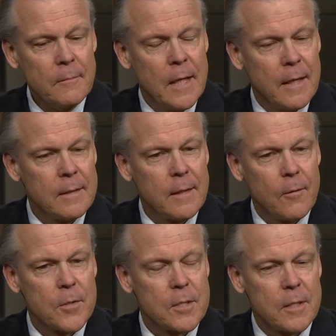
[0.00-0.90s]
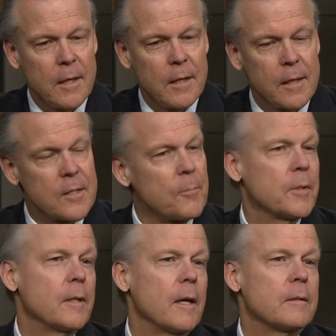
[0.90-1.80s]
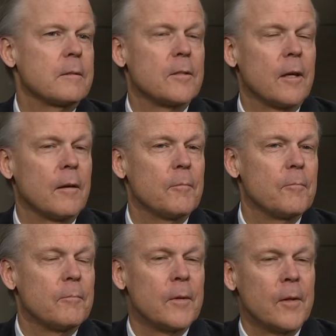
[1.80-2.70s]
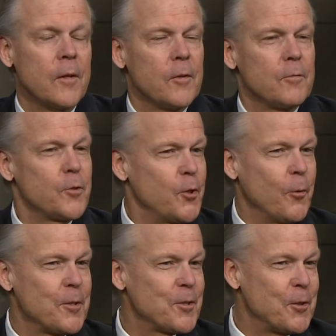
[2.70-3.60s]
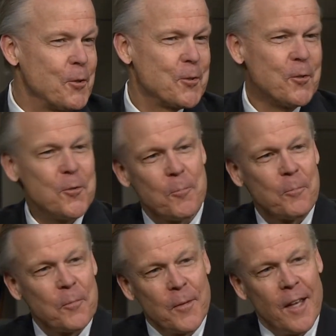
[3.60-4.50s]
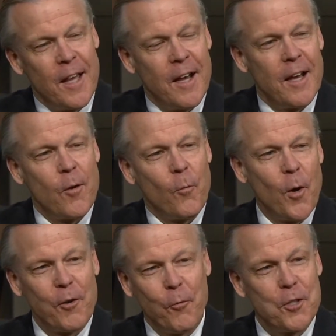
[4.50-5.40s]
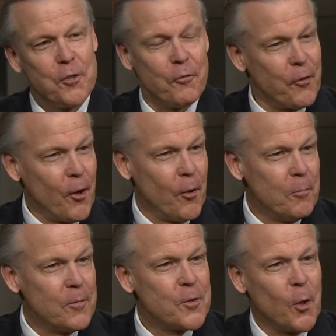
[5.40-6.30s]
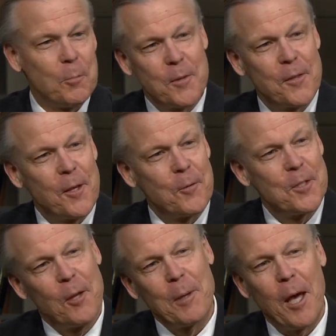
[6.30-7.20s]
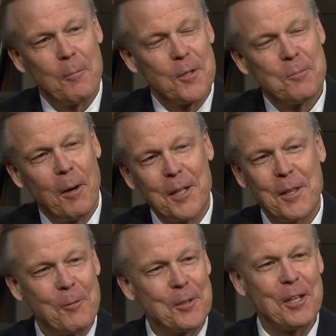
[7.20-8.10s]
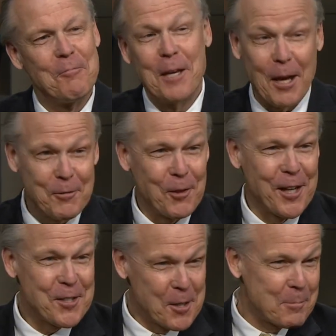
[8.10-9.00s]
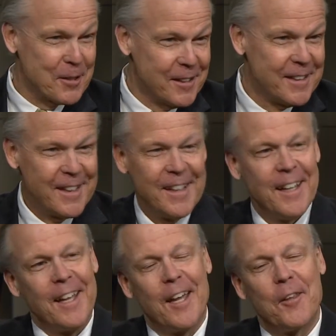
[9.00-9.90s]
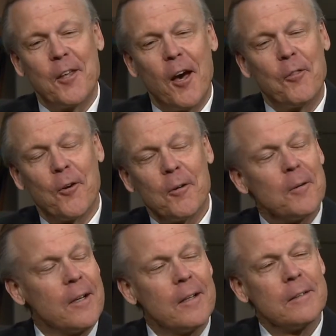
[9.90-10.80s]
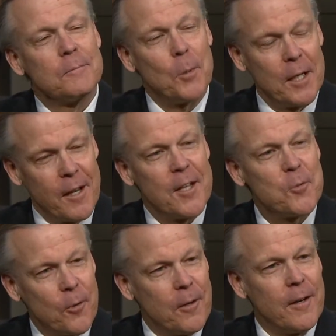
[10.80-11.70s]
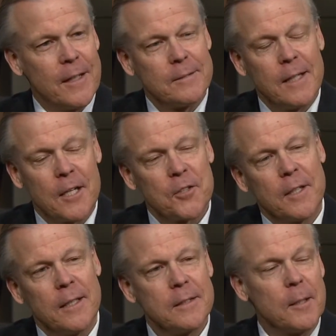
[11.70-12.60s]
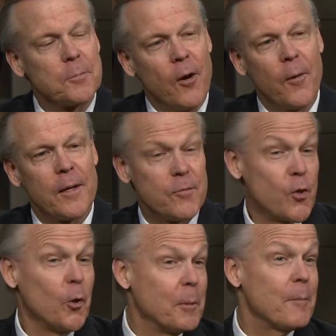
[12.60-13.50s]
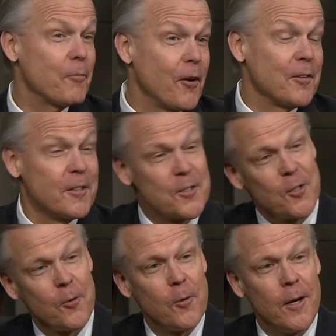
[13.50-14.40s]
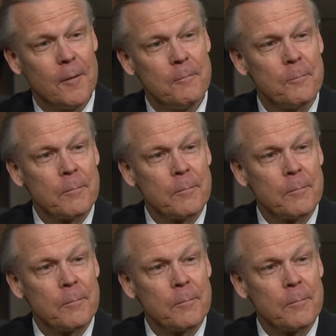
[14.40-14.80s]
And I was uh, accepted at uh, two institutions uh, one of which in film told me that they would tell me how much money they would give me after I accepted. And the other, uh, Brandeis, where I actually ended up going, told me up front. And so um,